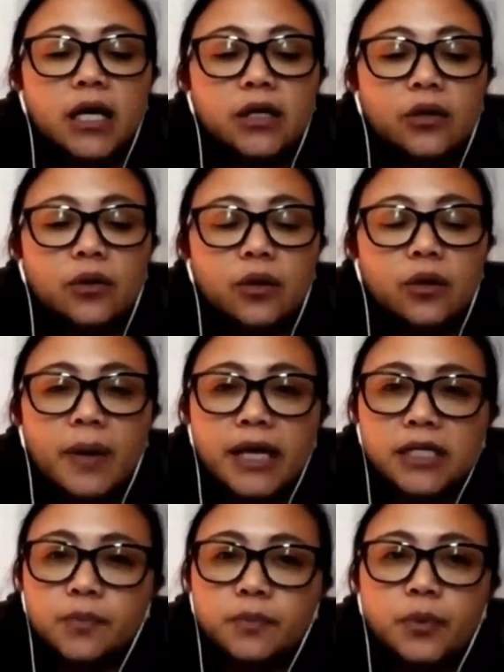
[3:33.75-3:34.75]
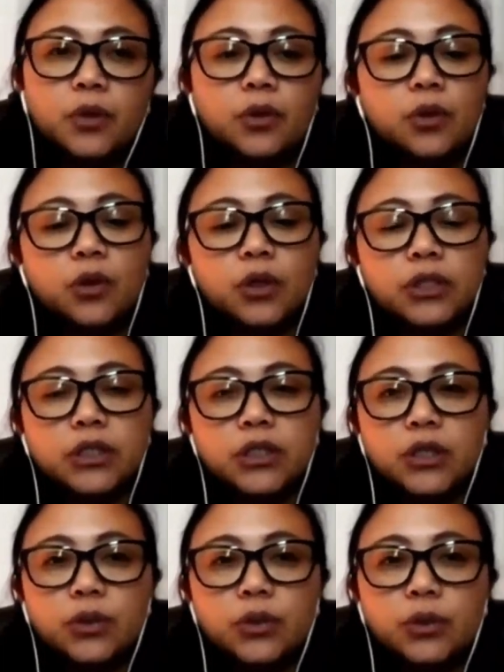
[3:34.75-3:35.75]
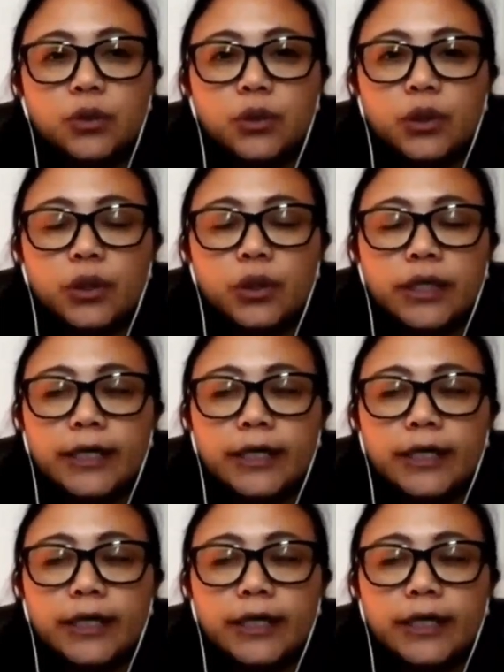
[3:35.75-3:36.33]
your passport, your